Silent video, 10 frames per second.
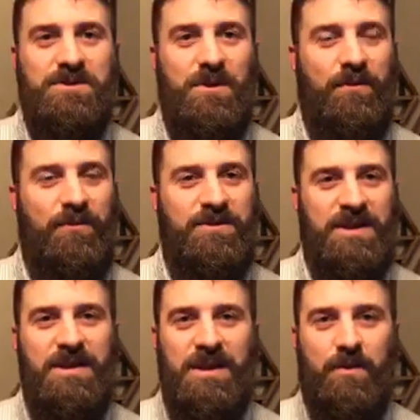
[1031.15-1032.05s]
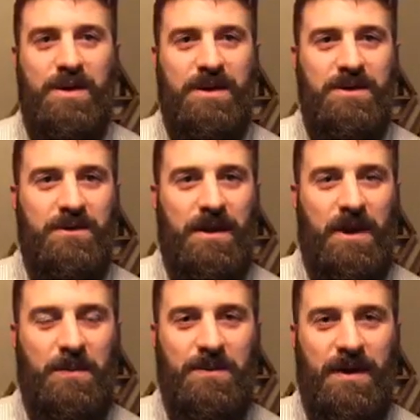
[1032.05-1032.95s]
So if there's anything we can do to
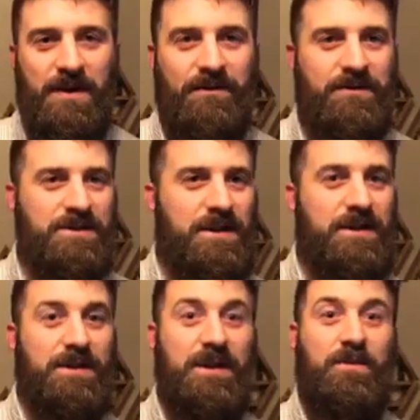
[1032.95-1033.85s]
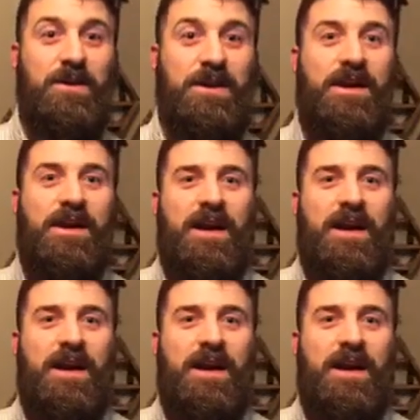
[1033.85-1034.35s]
help you out, if there's anything that we